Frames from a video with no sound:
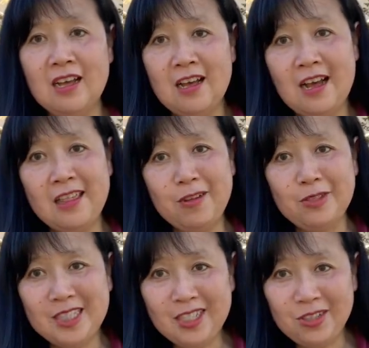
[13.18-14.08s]
I think
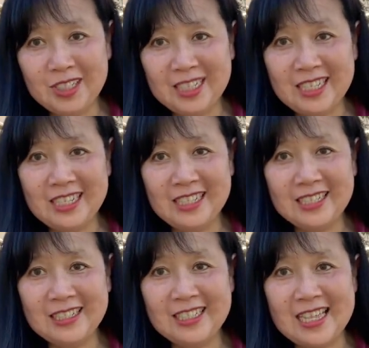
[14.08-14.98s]
what's interesting
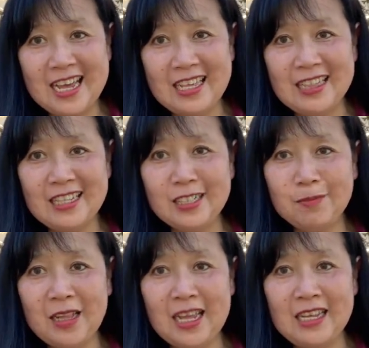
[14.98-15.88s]
is that this
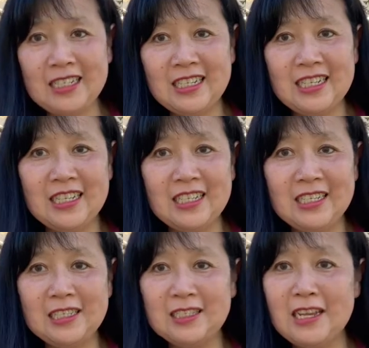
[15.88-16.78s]
plant
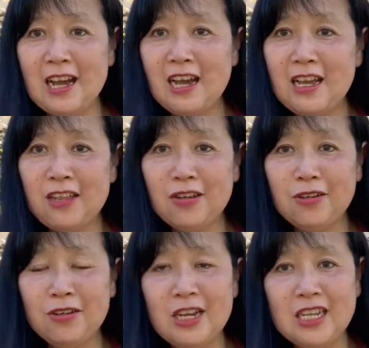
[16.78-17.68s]
is
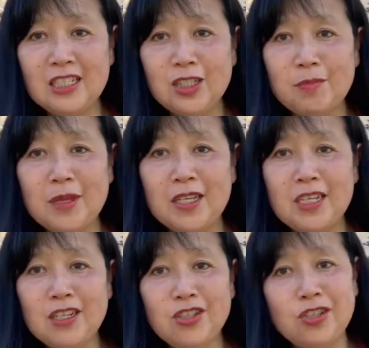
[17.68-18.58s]
neither a
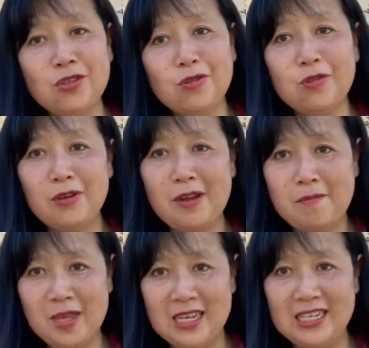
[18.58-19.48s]
spinach nor a
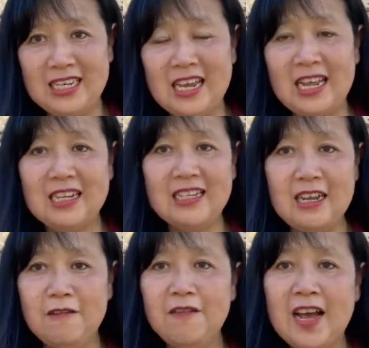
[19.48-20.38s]
beet, and
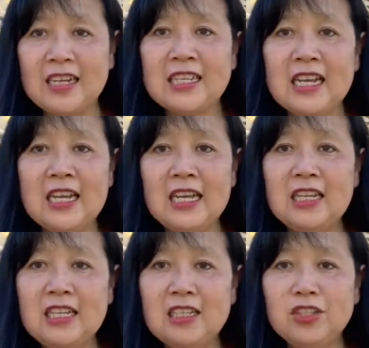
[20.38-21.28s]
in fact it
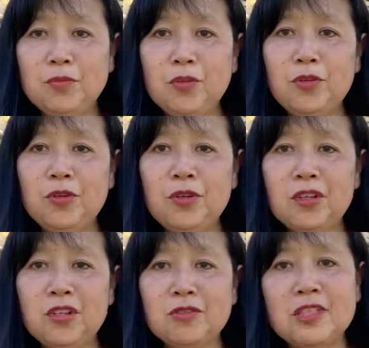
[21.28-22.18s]
is more
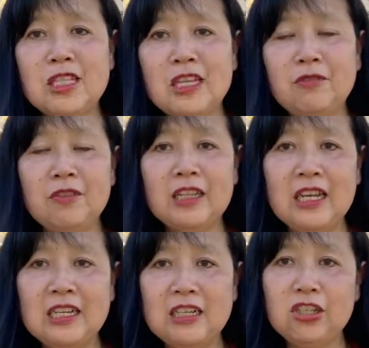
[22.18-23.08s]
closely
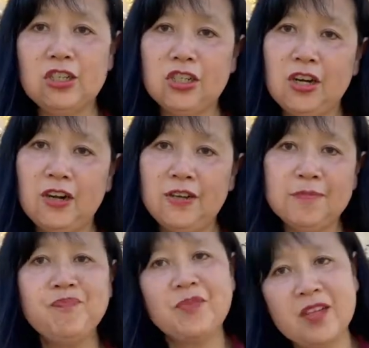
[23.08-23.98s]
related to chard.
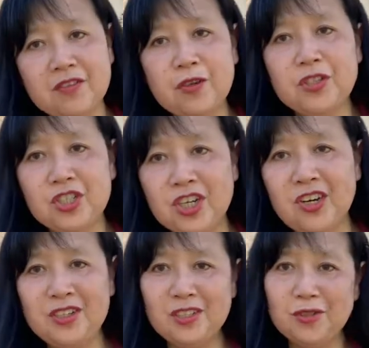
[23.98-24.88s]
Of course,
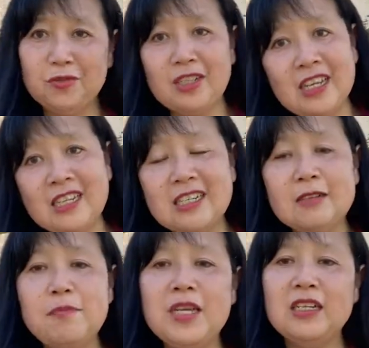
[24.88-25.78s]
chard is related to
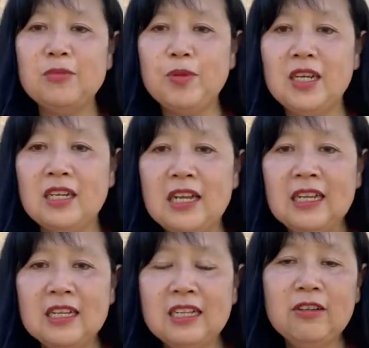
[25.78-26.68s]
beet, but
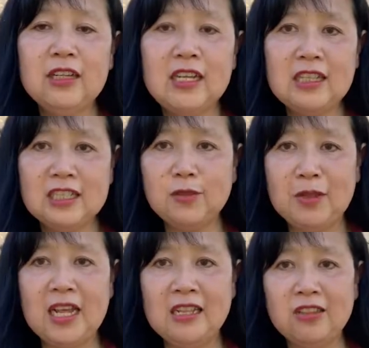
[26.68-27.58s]
clearly this
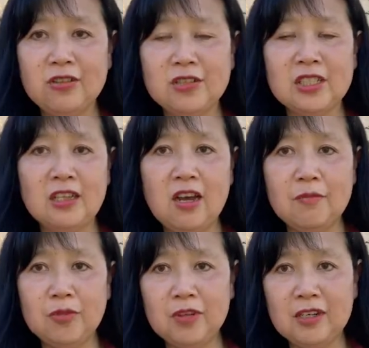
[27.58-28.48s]
plant looks a lot more